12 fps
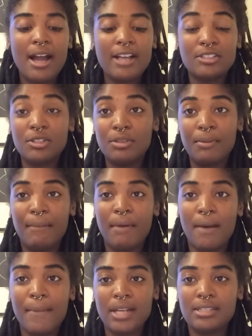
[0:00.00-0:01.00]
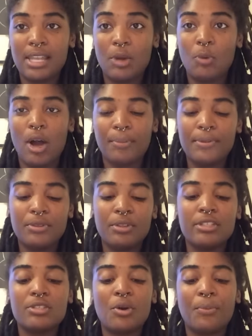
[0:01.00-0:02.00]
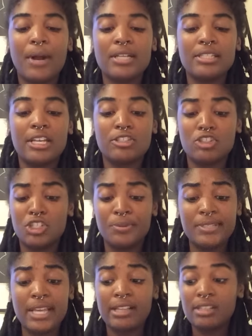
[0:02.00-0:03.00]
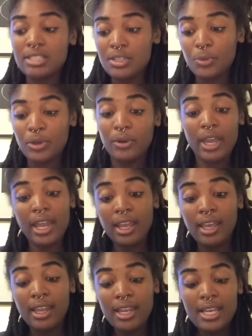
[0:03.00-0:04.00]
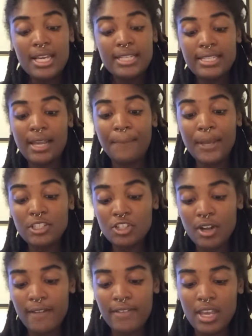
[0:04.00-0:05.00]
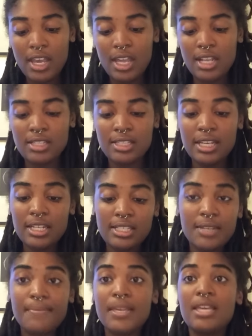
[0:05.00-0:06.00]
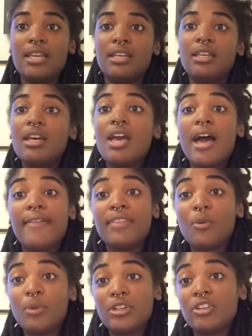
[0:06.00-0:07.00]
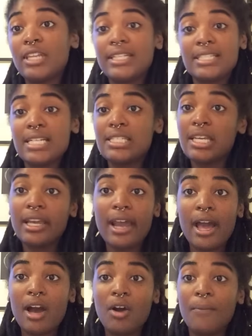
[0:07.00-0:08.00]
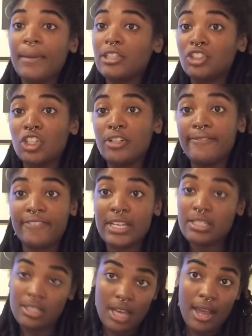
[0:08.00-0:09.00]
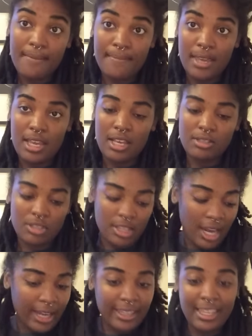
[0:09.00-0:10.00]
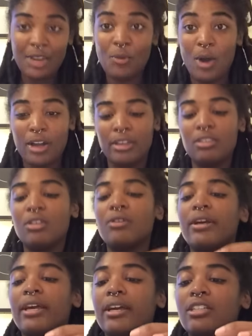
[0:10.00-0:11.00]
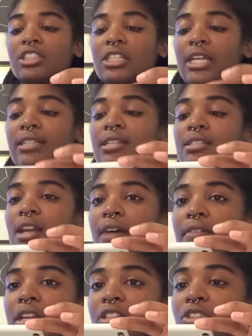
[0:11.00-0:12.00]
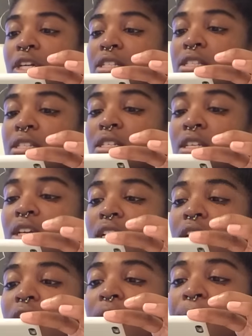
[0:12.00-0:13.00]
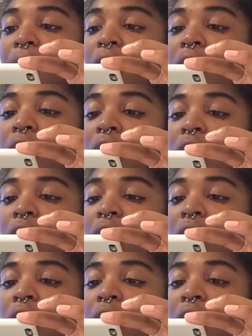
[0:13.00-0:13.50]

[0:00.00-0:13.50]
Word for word: I told you my mom had to like walk me through this whole process. So she was like, listen, when you get it, take a picture of it and send it to me. And then when you're like testing it out, make sure you FaceTime me so that I can like walk you through it because she like doesn't have any trust in me